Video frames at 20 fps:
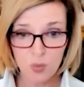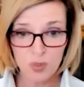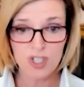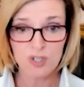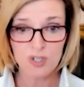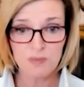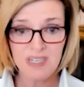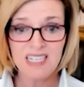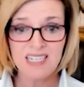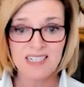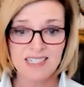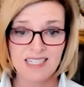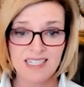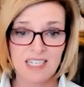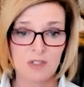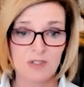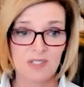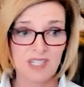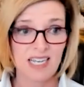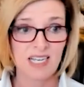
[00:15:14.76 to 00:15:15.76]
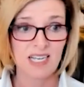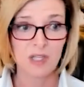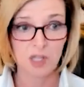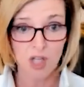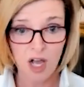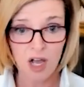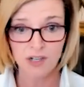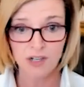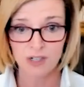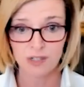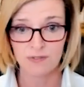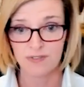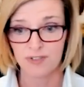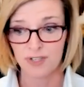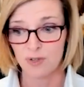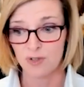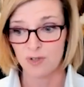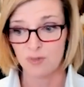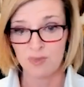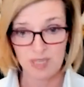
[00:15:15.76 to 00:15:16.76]
which means it'll take longer for
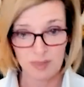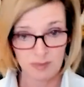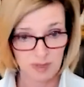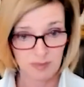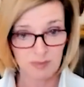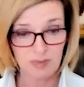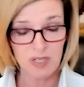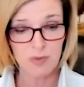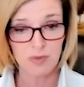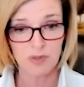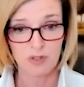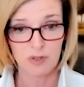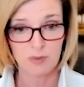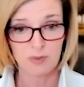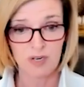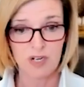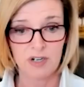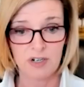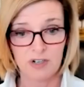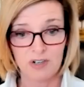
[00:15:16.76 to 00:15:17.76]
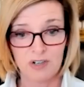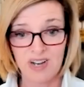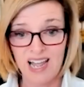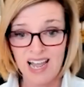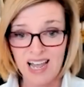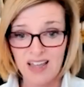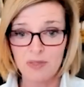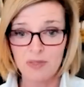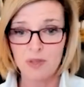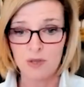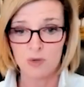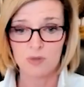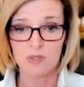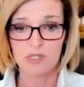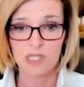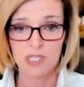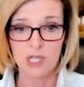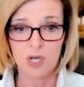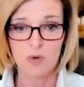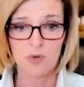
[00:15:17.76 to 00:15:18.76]
you to be able to be with your partner at
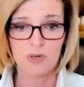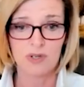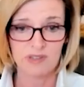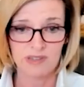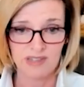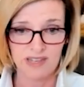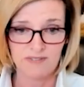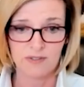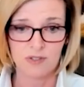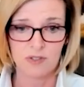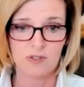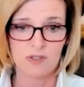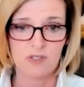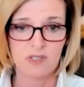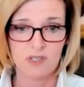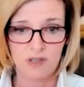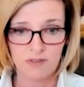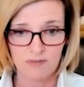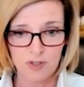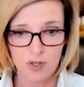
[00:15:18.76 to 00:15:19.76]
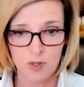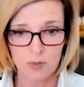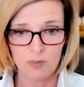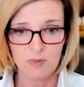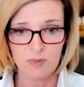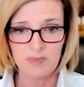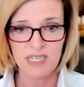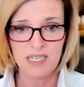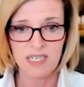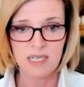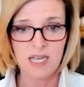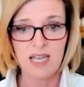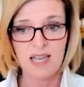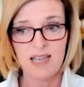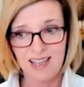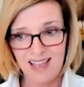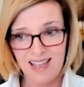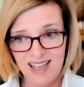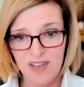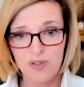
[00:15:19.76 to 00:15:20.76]
those lower levels of dopamine,
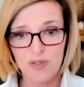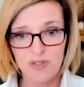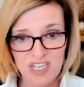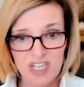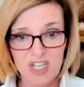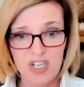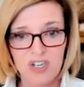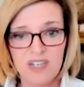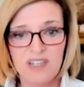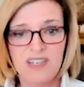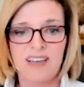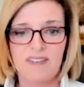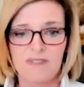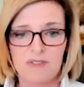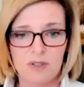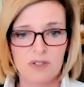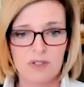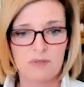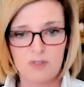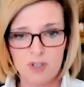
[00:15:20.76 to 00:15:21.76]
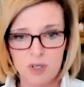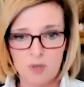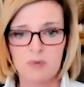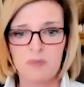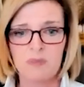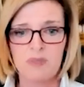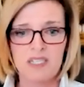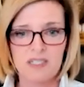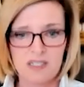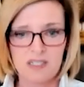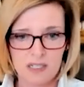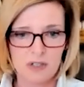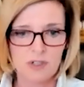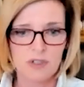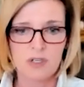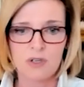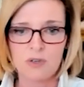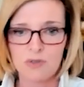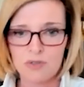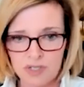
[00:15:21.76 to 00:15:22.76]
healthy, good levels of dopamine,
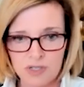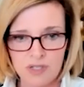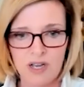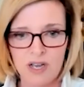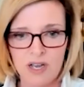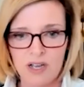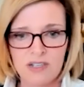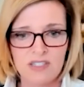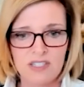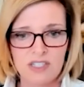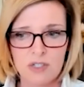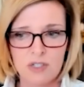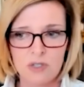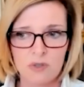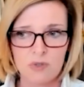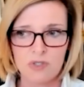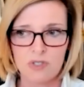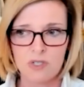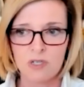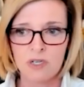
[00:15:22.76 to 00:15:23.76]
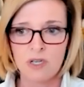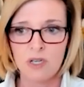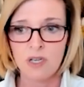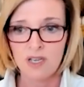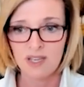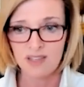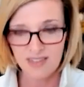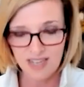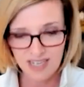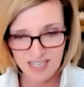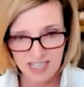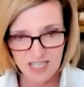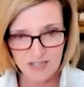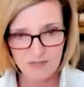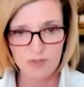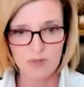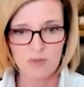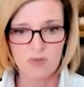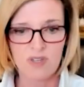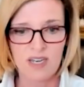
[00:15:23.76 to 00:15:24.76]
serotonin, oxytocin that
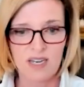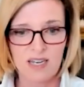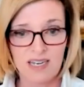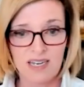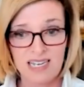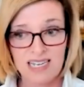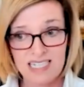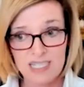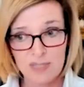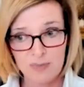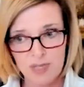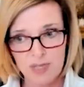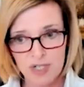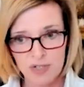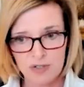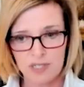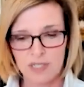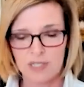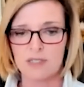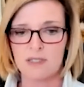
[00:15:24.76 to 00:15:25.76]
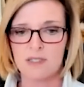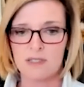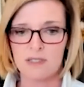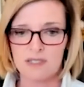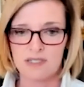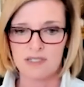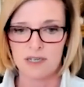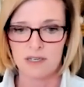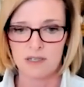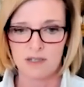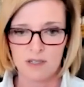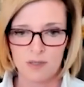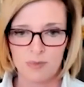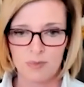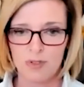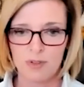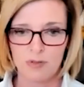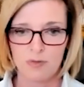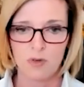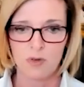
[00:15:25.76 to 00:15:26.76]
give you that experience instead of the
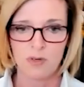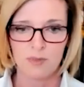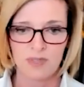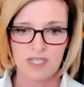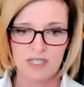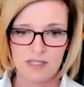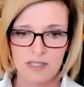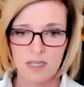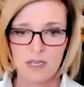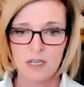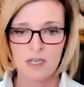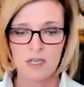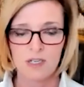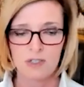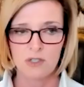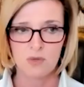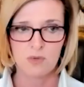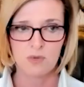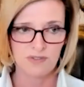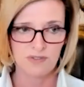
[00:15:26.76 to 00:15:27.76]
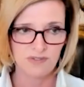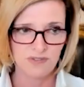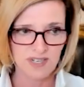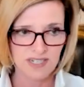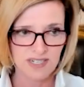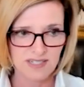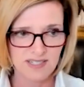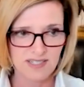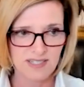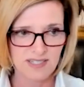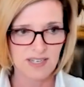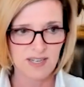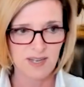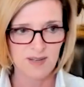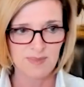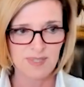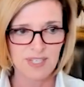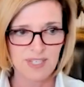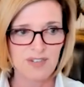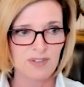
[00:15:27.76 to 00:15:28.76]
performance. So if fantasy
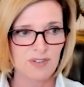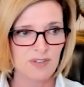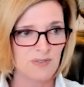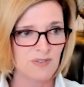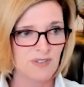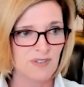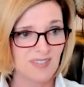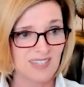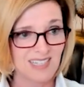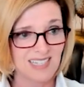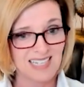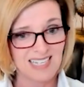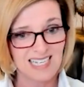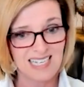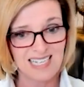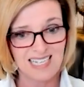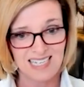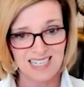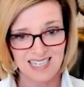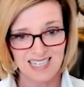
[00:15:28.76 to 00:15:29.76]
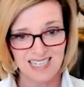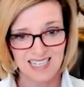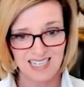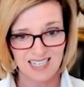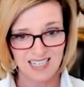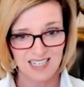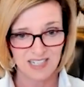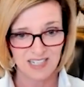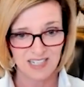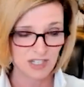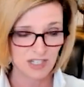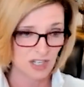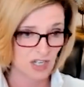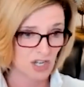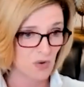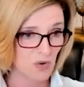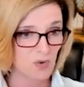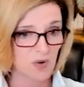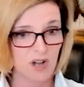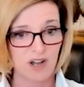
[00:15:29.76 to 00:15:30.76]
comes in, or you feel the need to
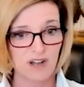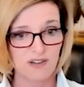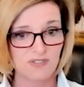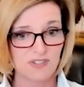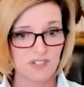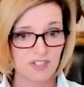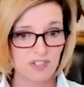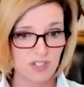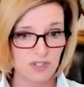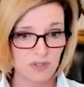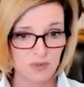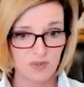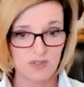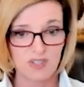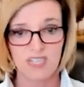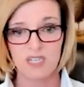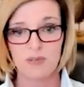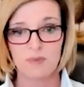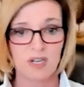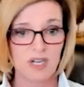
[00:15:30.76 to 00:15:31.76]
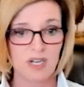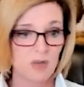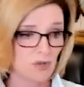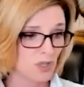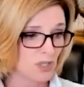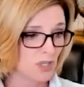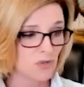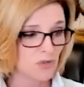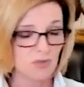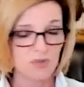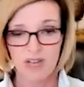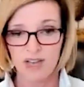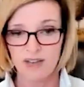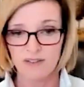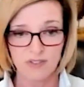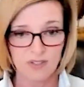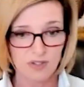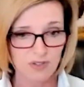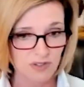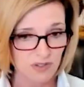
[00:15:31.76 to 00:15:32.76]
go off and to think about new
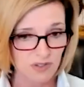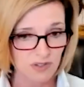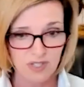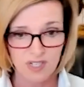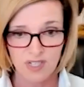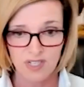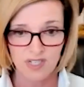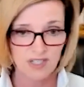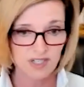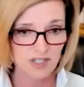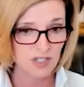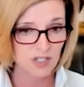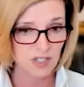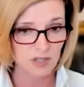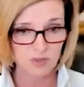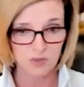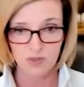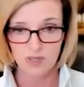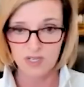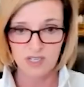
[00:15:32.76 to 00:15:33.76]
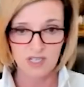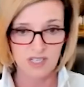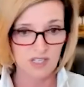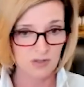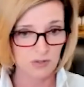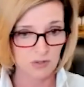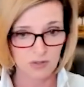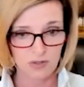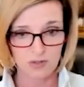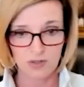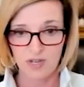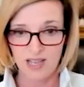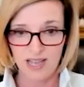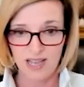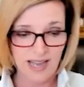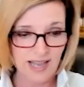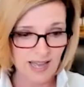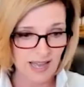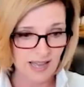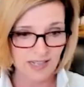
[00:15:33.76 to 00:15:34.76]
novel, either
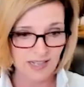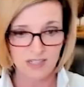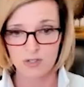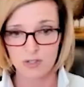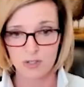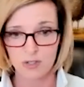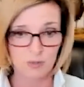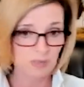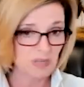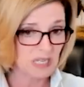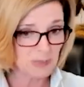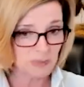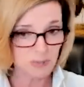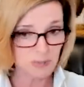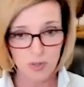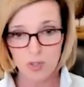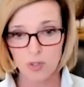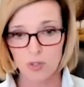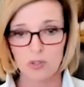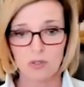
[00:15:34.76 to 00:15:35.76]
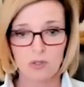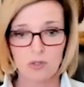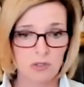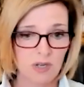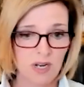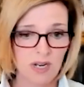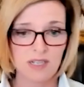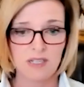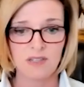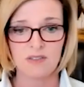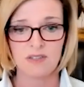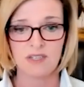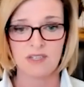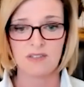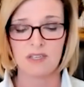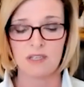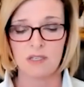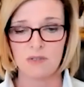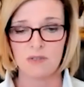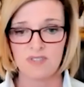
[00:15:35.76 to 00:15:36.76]
acts or people or
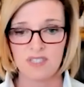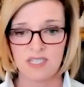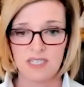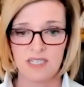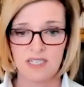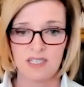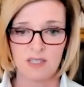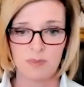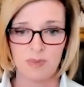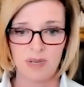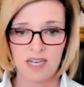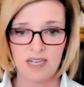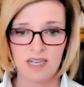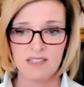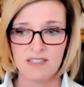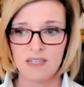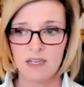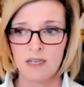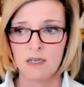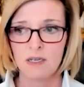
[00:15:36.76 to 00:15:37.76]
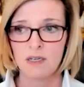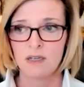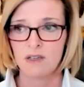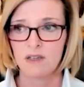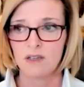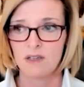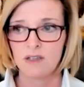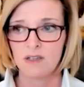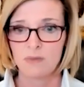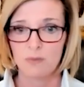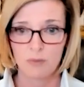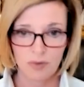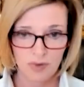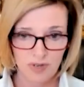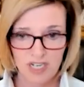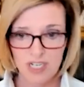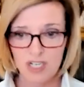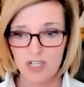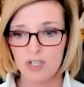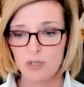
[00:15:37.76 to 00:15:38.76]
anything that you've seen in the past,
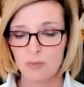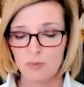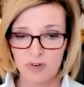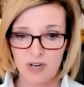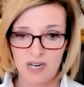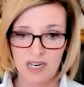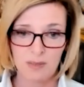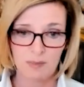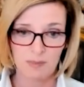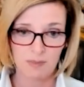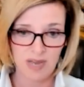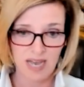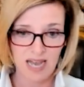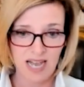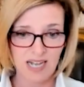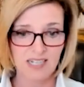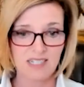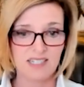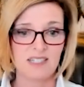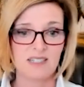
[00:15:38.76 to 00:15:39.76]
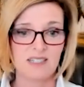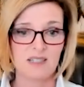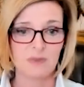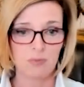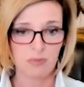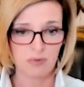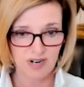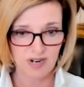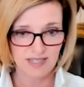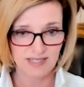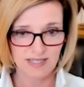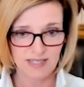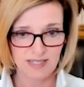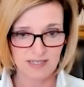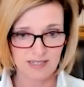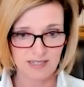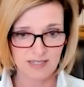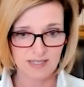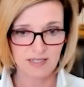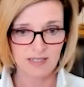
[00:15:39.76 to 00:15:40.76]
bring your brain back to the
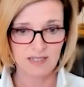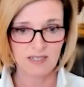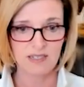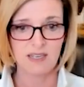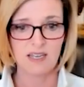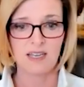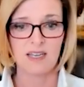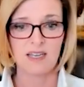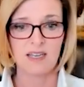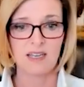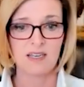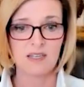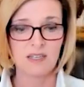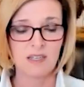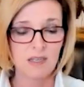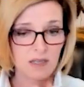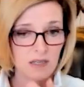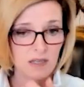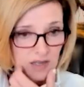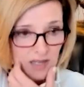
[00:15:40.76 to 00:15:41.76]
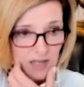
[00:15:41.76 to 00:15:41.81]
present and